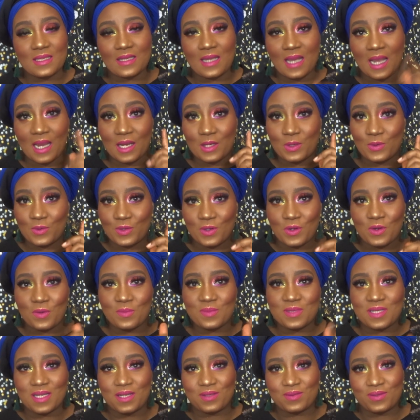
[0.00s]
eye look
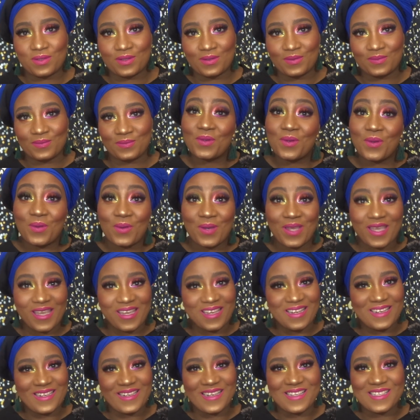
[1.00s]
comes out. Okay,
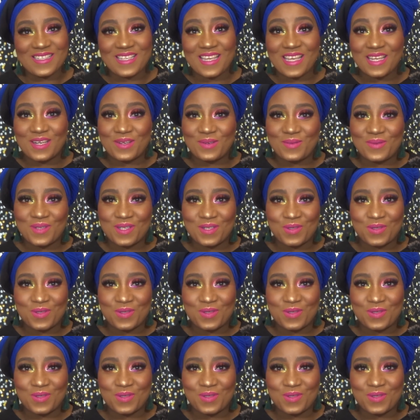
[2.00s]
let's get on with the